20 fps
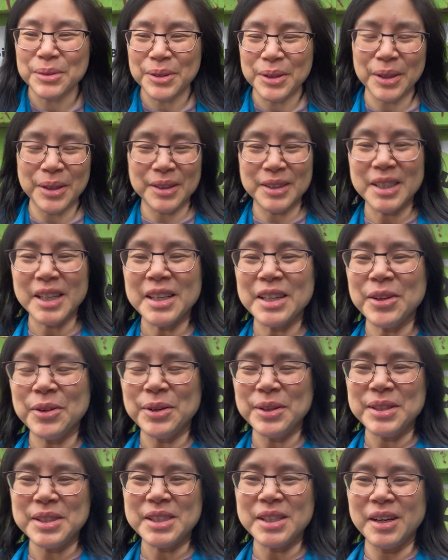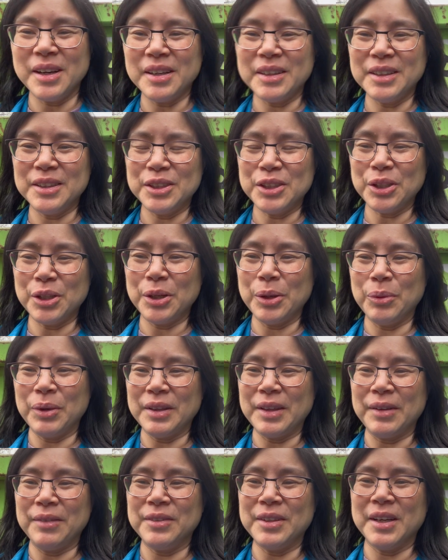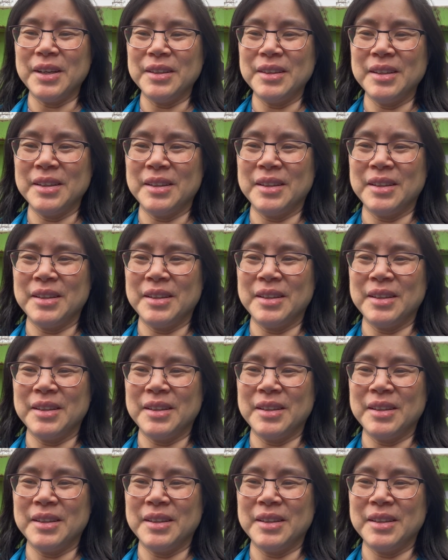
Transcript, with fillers: to take you inside and show you what they've done.